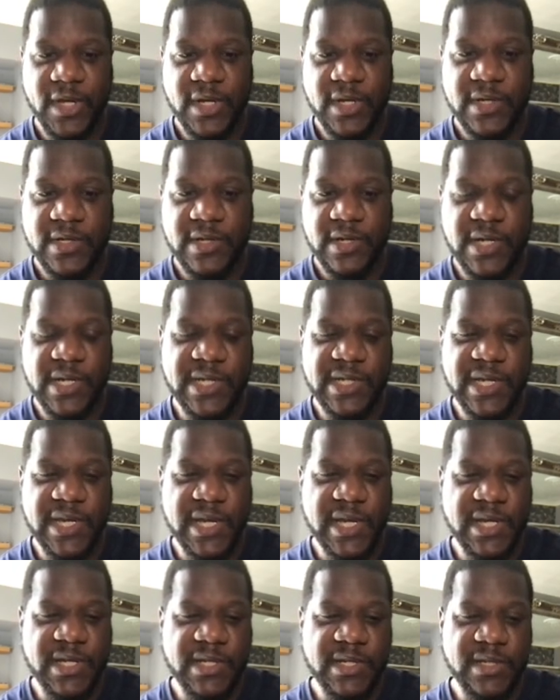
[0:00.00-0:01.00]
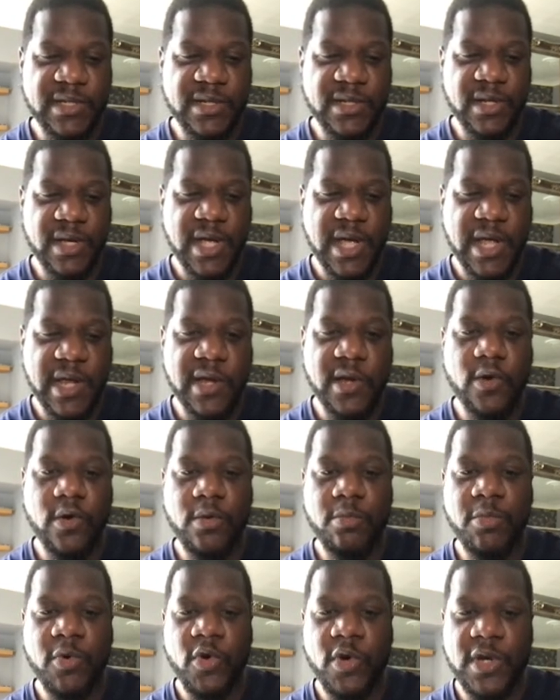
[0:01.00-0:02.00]
so this is a
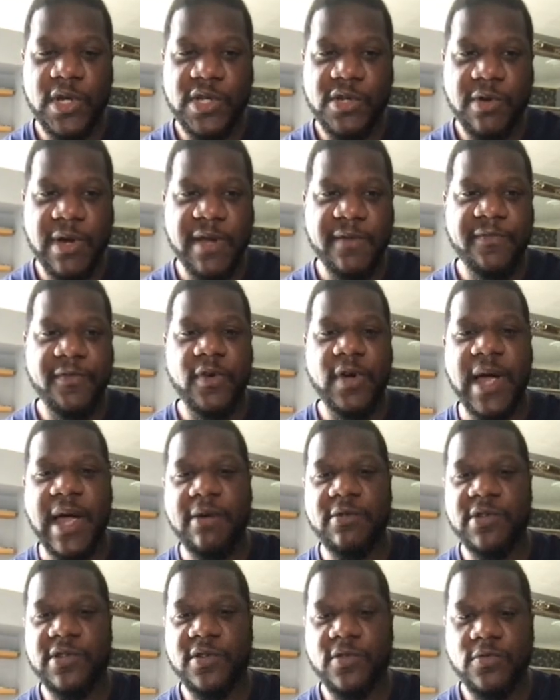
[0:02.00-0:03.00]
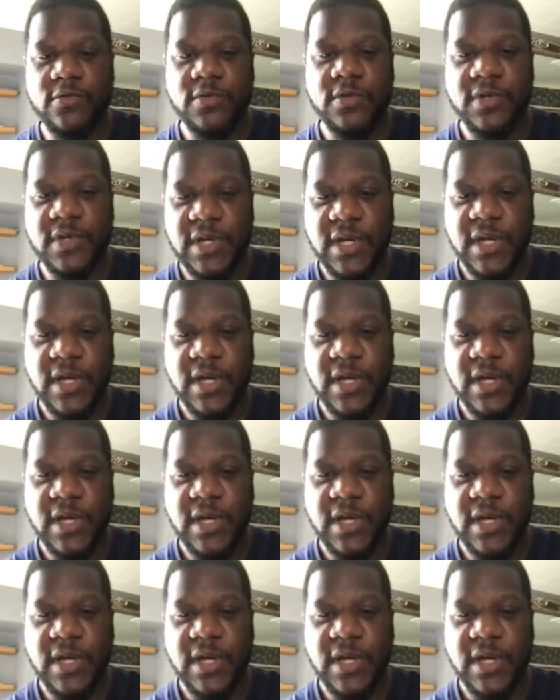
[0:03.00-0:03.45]
little more than 24 hours old,